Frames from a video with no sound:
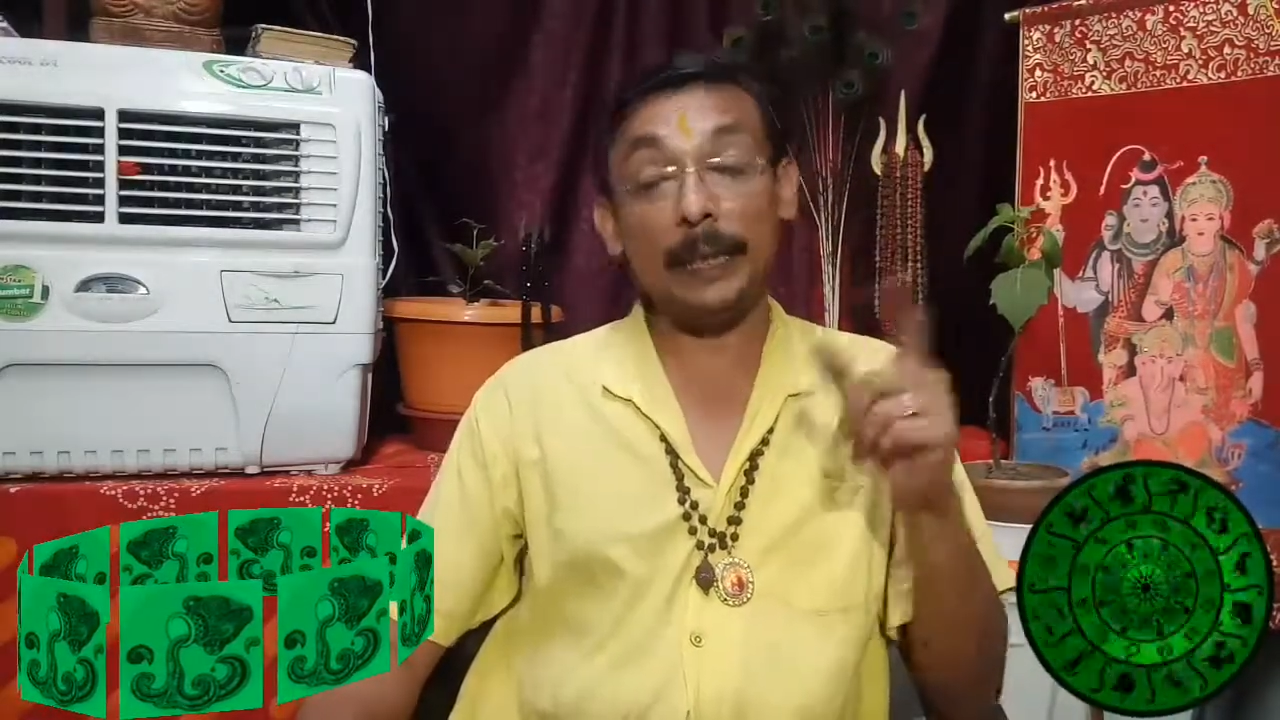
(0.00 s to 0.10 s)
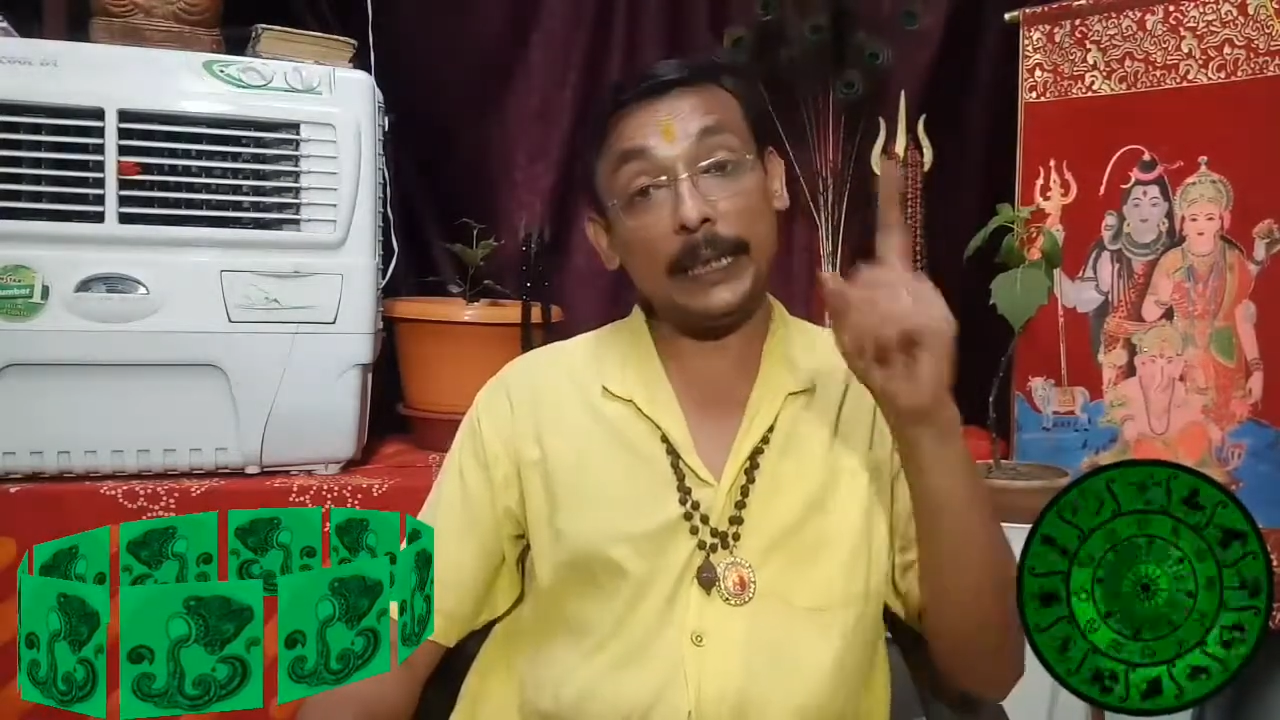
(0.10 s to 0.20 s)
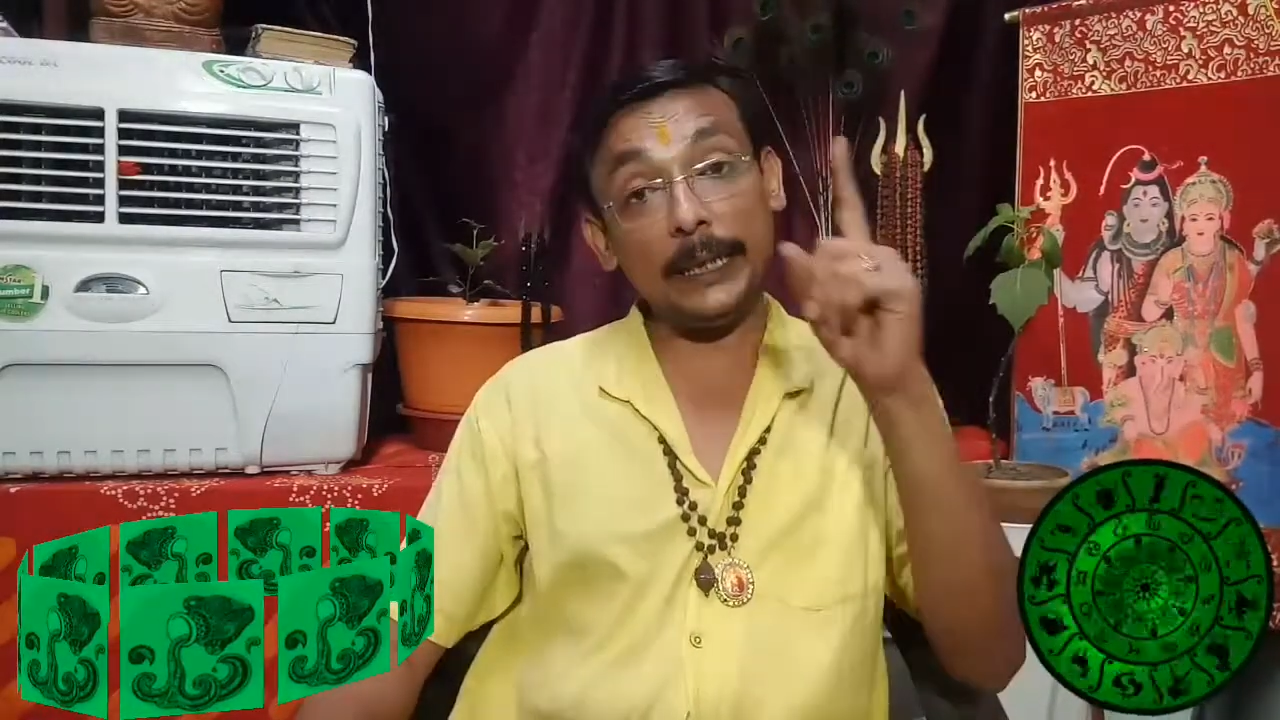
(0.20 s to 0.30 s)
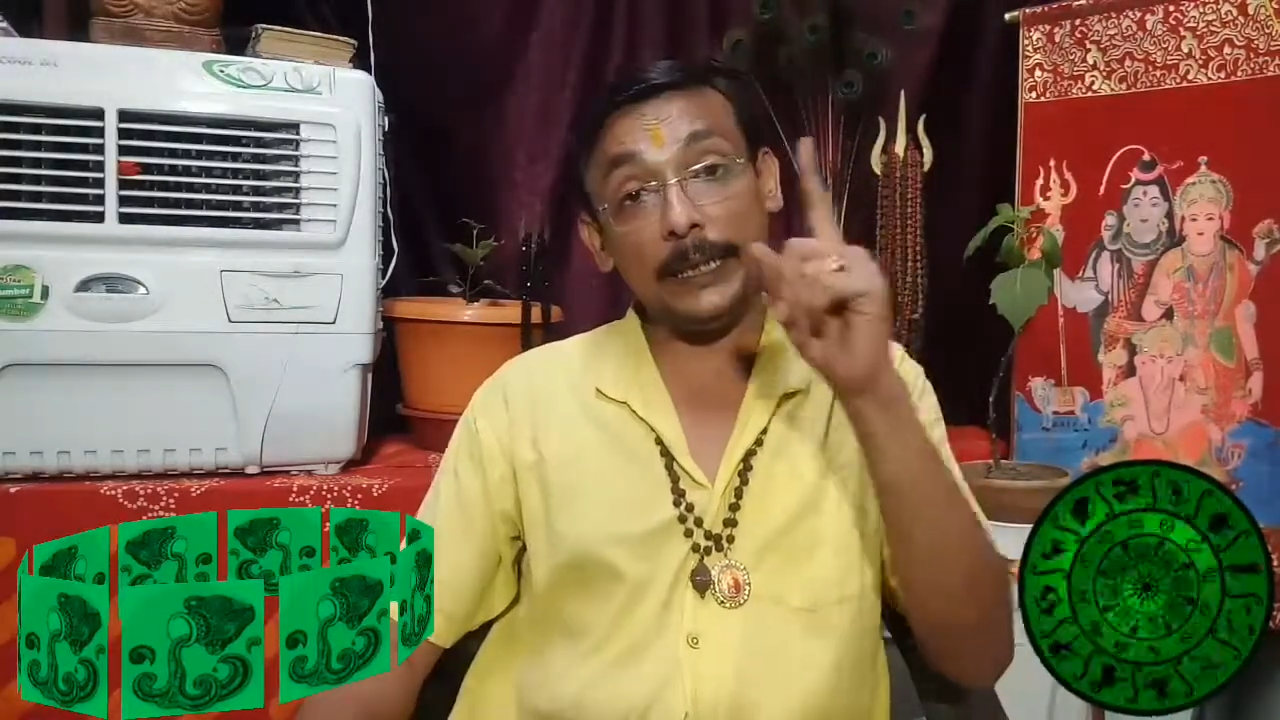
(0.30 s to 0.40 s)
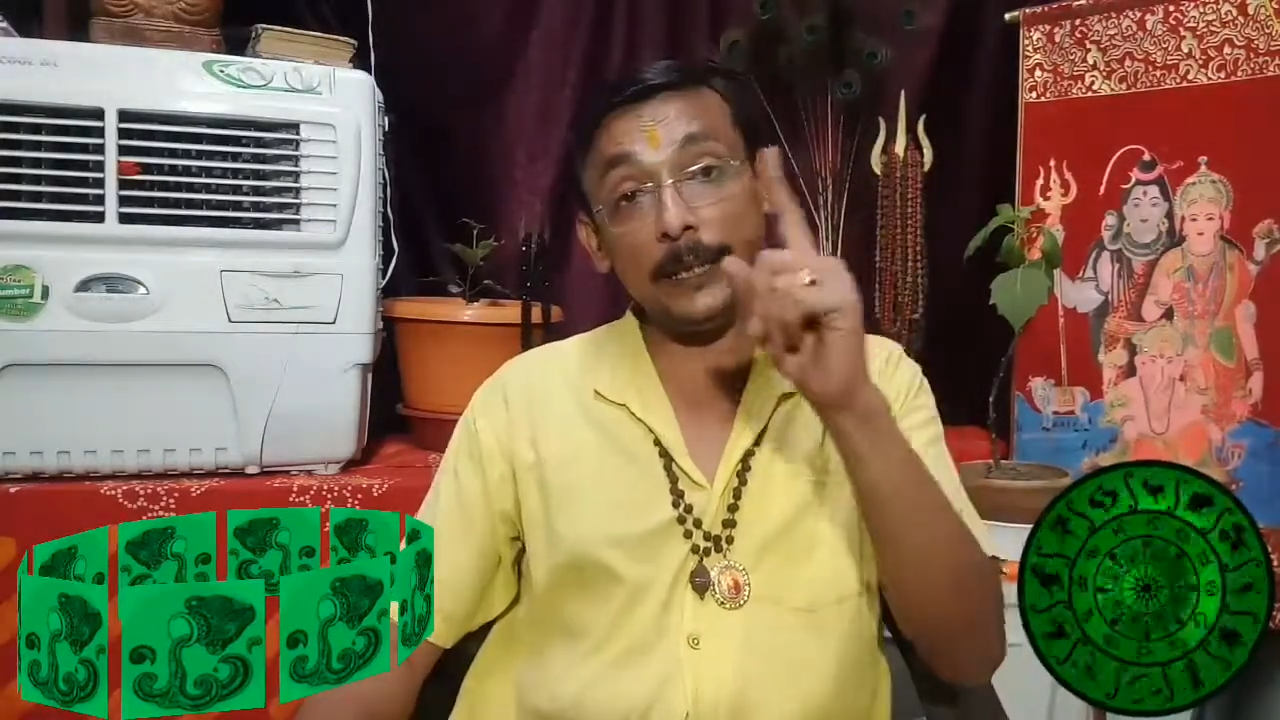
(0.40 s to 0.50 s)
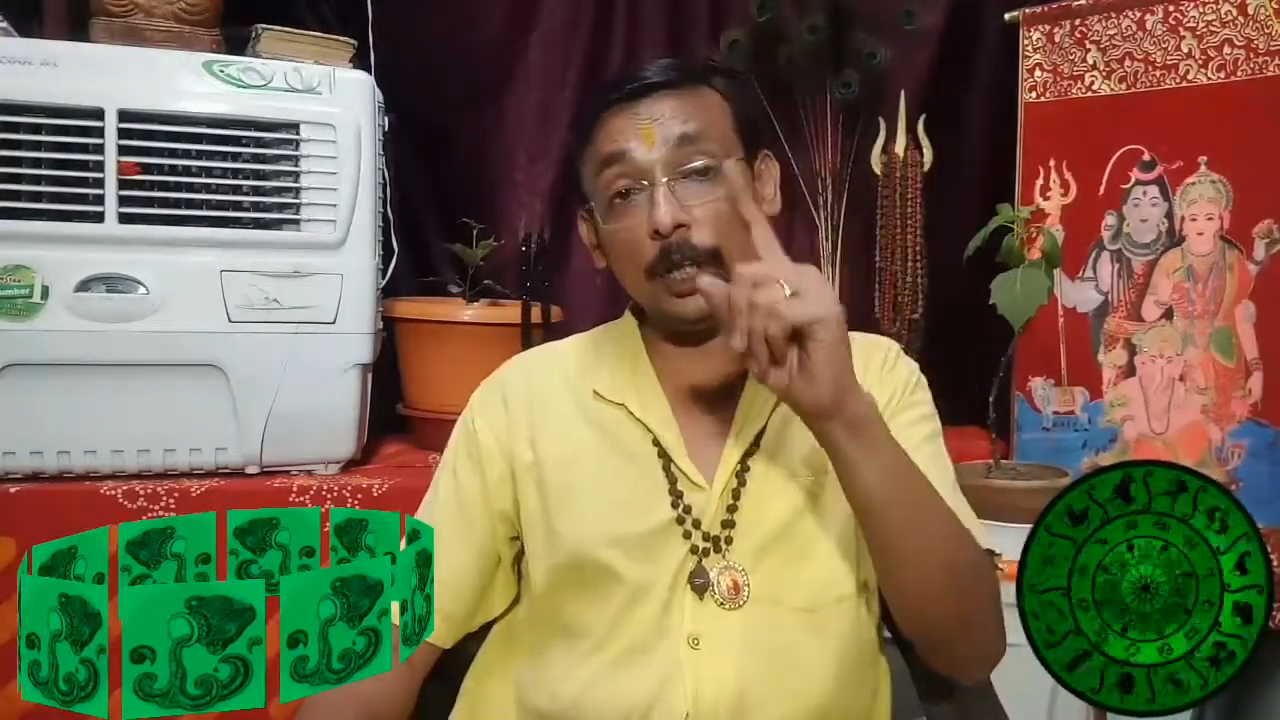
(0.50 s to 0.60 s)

But the